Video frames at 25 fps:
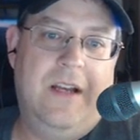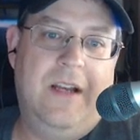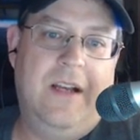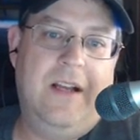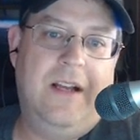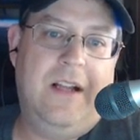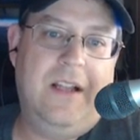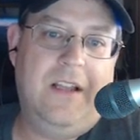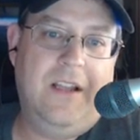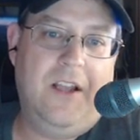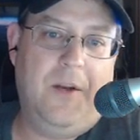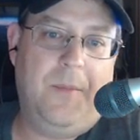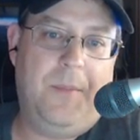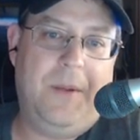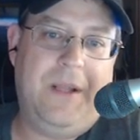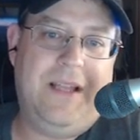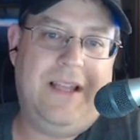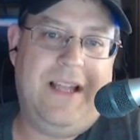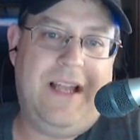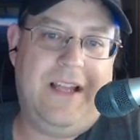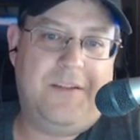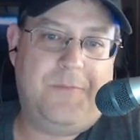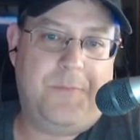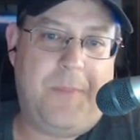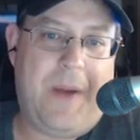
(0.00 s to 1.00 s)
a little bit
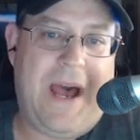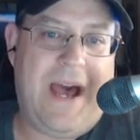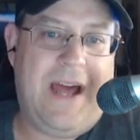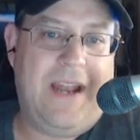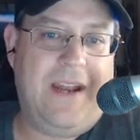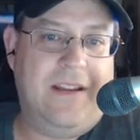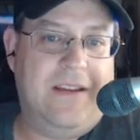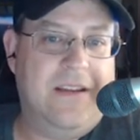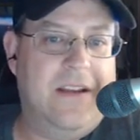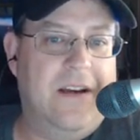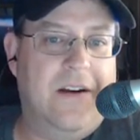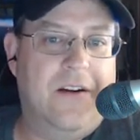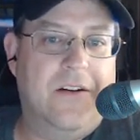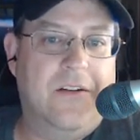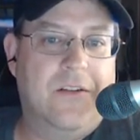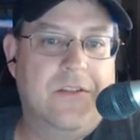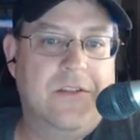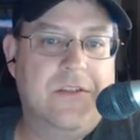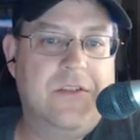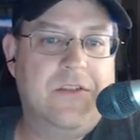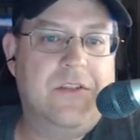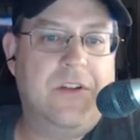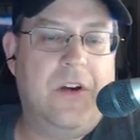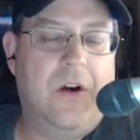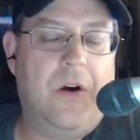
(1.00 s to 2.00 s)
less padding there,
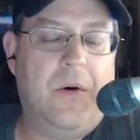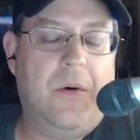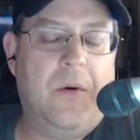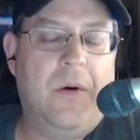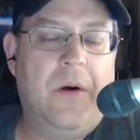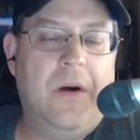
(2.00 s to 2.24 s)
so